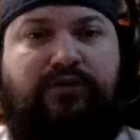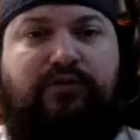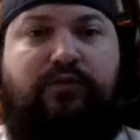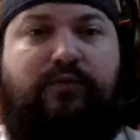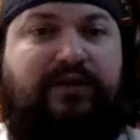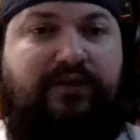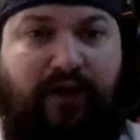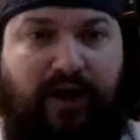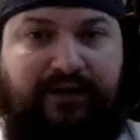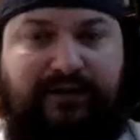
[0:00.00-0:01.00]
to The Wizard of
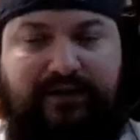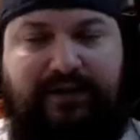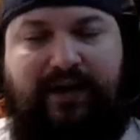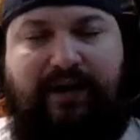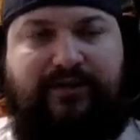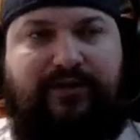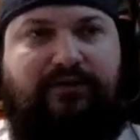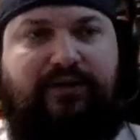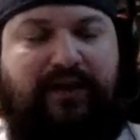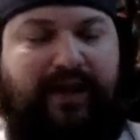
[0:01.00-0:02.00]
Oz, the
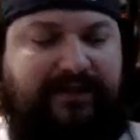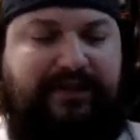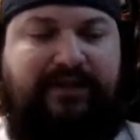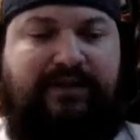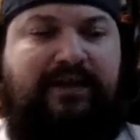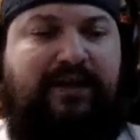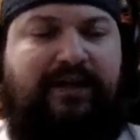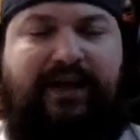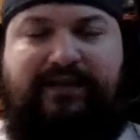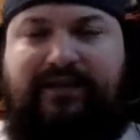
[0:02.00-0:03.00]
absolute classic,
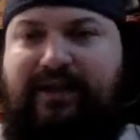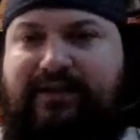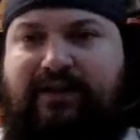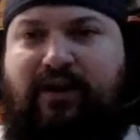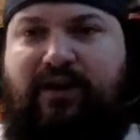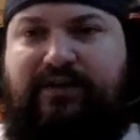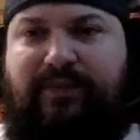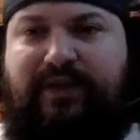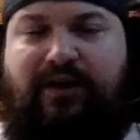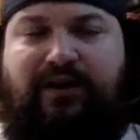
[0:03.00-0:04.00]

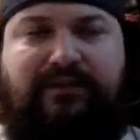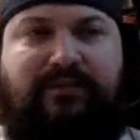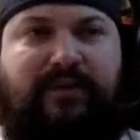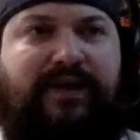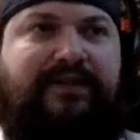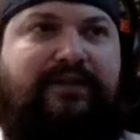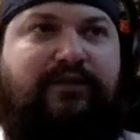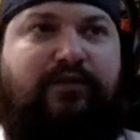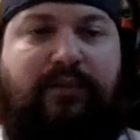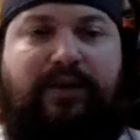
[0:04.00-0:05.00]
awesomely awesome classic
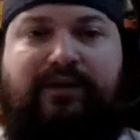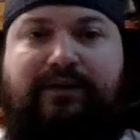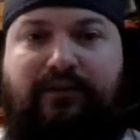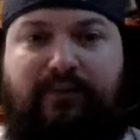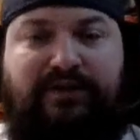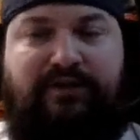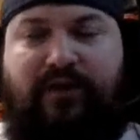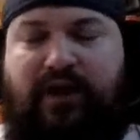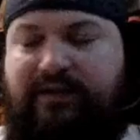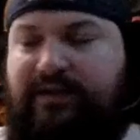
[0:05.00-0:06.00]
film, The Wizard
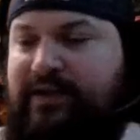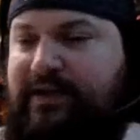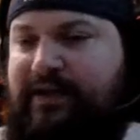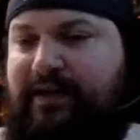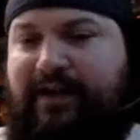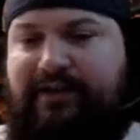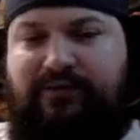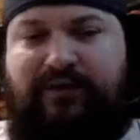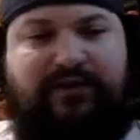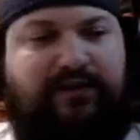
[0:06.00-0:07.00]
of Oz, and that
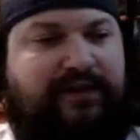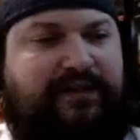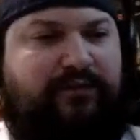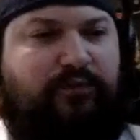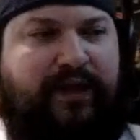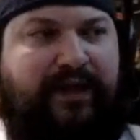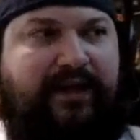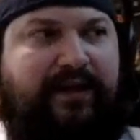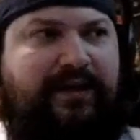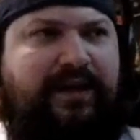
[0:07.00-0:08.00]
story. So this is
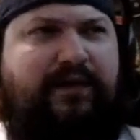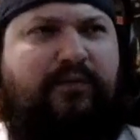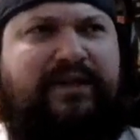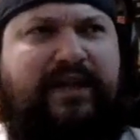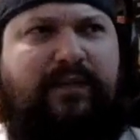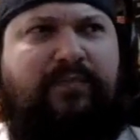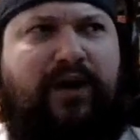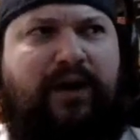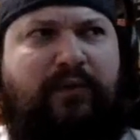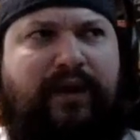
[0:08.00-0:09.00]
Wicked, was a
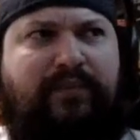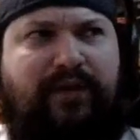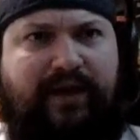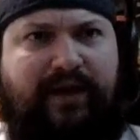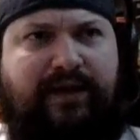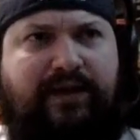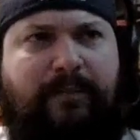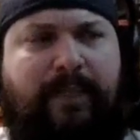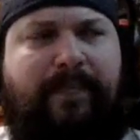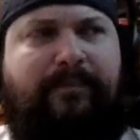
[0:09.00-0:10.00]
Broadway play
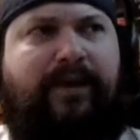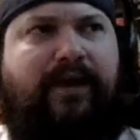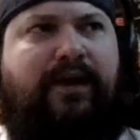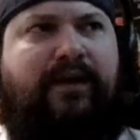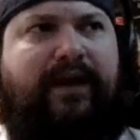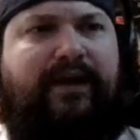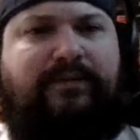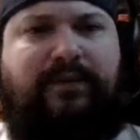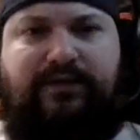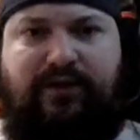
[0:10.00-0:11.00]
that
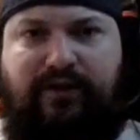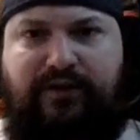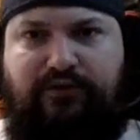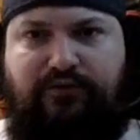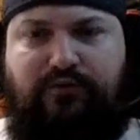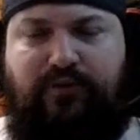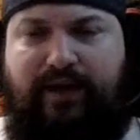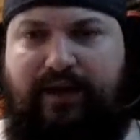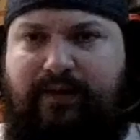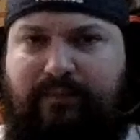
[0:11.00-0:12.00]
has been turned into
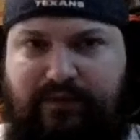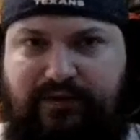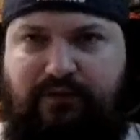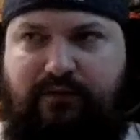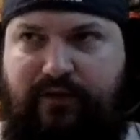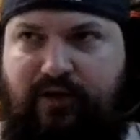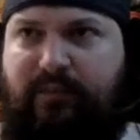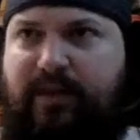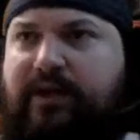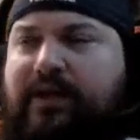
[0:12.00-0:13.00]
a musical film.